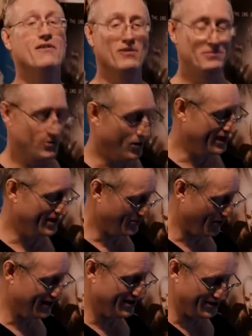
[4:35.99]
from
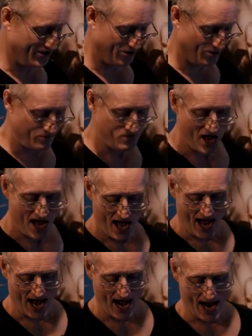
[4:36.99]
2022
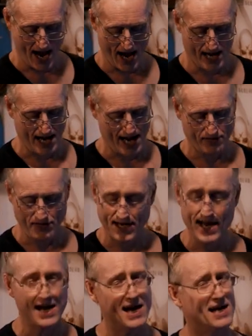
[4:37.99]
and I
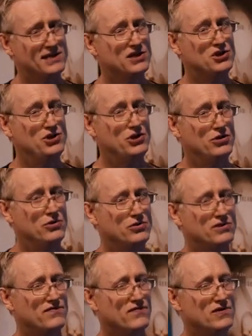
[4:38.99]
think I got this
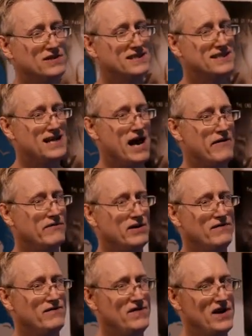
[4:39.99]
used for
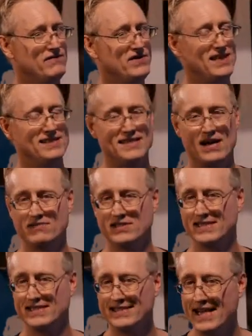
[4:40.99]
750,
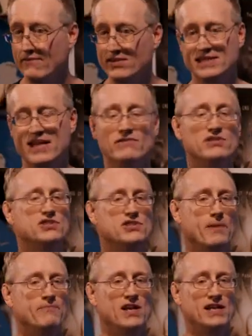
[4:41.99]
777,
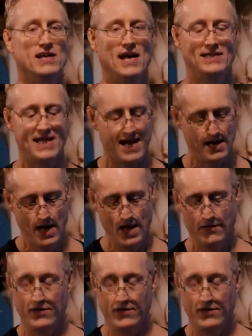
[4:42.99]
something like that.